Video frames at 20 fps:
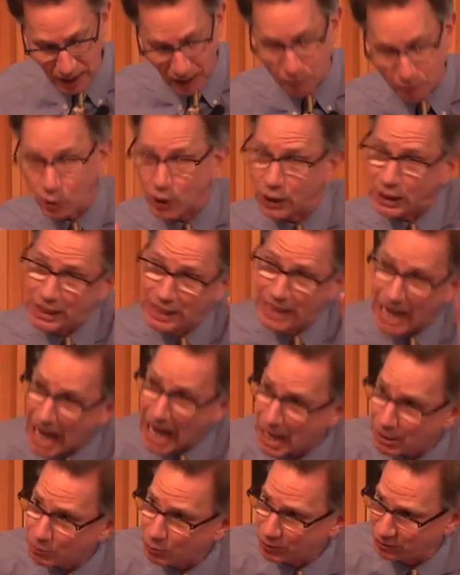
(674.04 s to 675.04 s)
of what
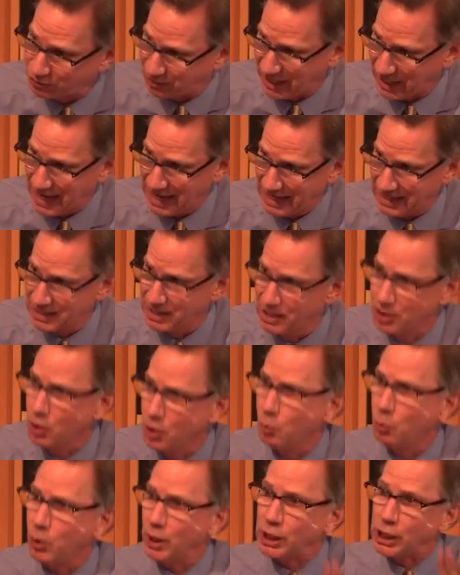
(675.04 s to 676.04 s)
God was like,
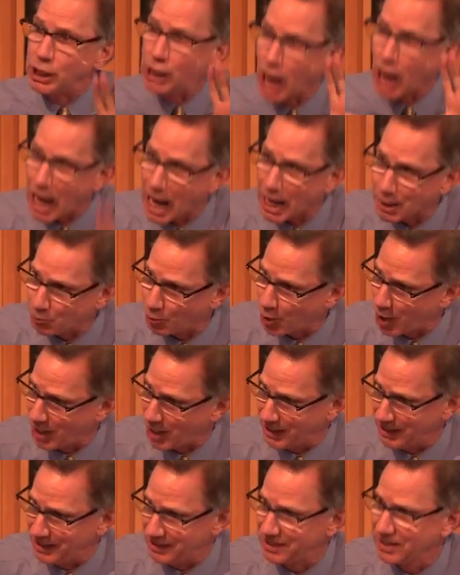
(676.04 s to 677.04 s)
what God
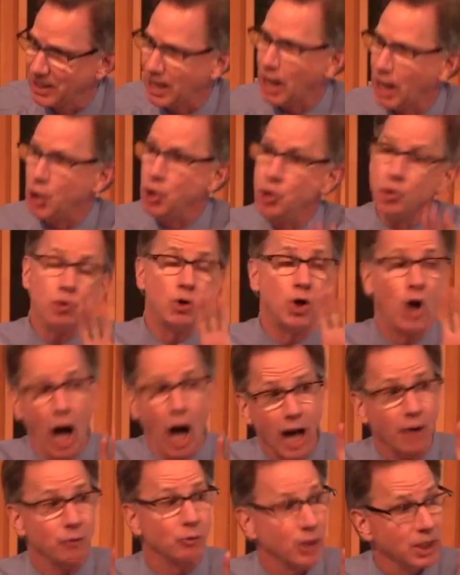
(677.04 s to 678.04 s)
wanted, and who
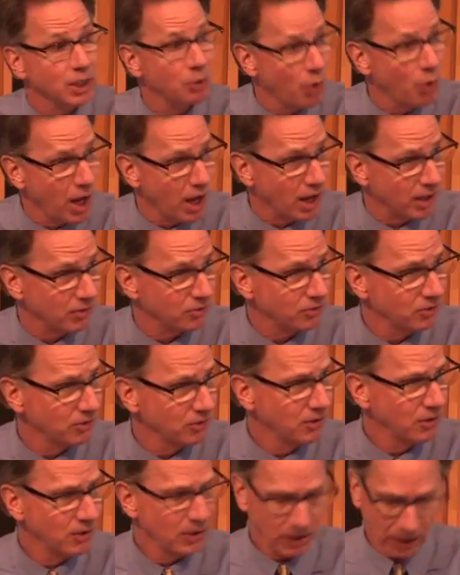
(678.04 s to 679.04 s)
God really was.
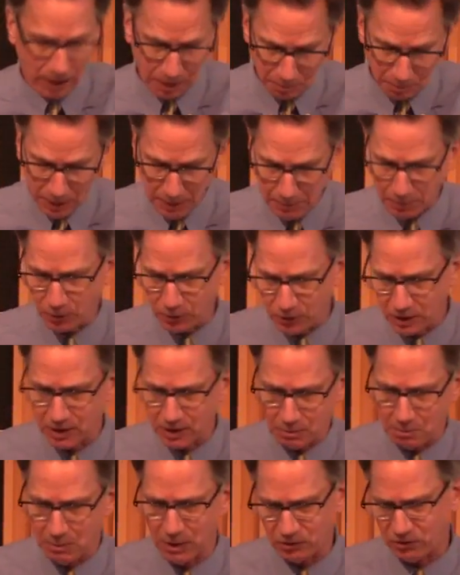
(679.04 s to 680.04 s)
And people
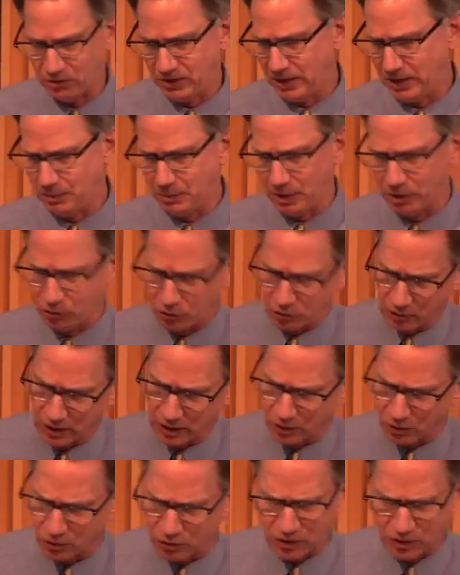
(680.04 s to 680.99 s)
didn't miss the image. During those